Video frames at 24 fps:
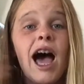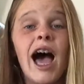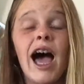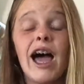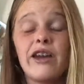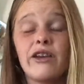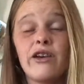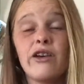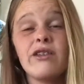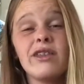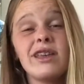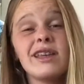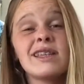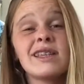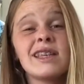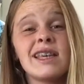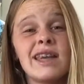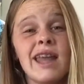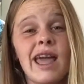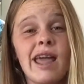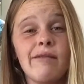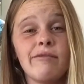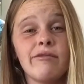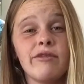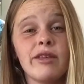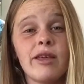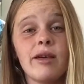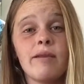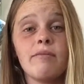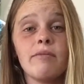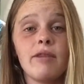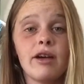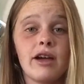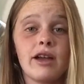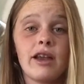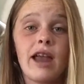I know there's a name for
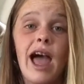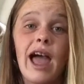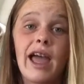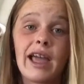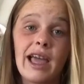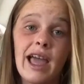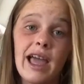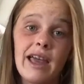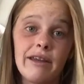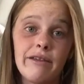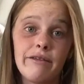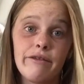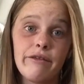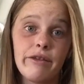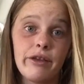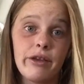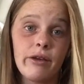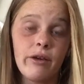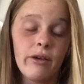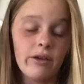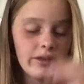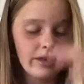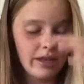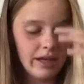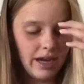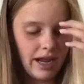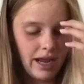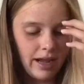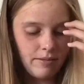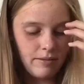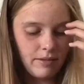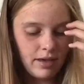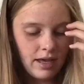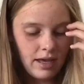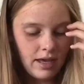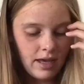them, but I kind of forgot the
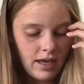name.